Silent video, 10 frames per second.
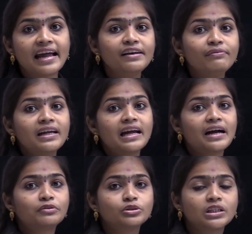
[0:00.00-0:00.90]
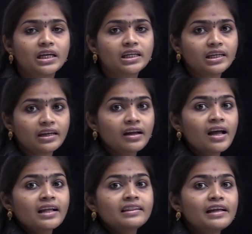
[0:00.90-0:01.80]
9 we have to take here.
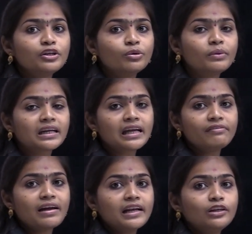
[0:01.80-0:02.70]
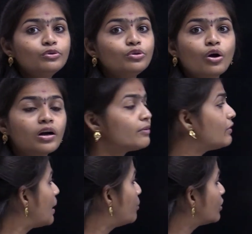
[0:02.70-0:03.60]
The numerical value, not
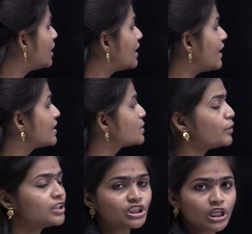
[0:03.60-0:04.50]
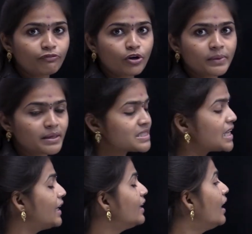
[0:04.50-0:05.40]
about that exponential form I'm
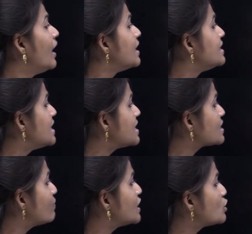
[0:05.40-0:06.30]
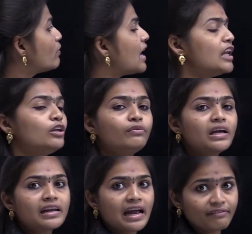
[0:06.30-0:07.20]
saying, just which value we
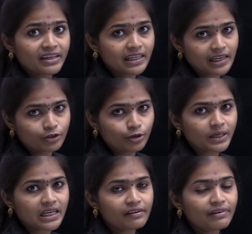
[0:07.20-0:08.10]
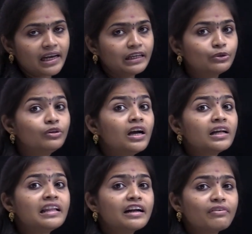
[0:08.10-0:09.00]
are having here, numerical value,
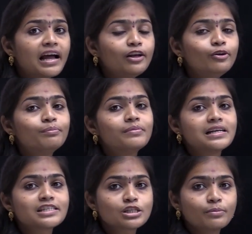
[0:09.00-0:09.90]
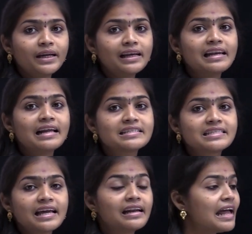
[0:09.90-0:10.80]
that value must be less
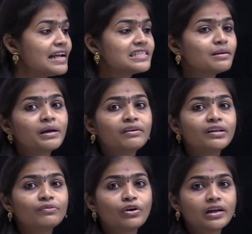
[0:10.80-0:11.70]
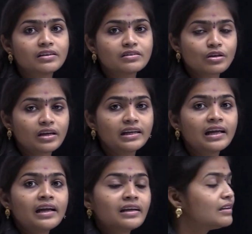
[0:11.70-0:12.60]
than, lies in between,
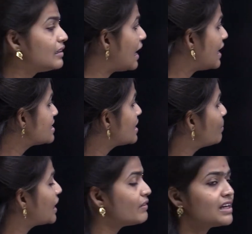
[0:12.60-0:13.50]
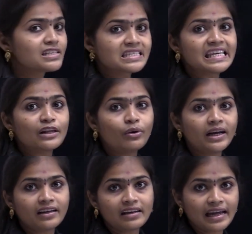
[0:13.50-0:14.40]
lies in between a 0
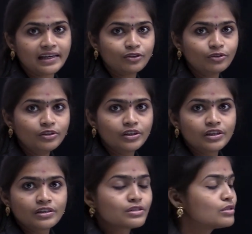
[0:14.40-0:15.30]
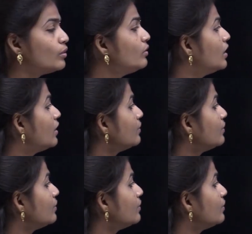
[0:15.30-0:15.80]
and a 9, no? So,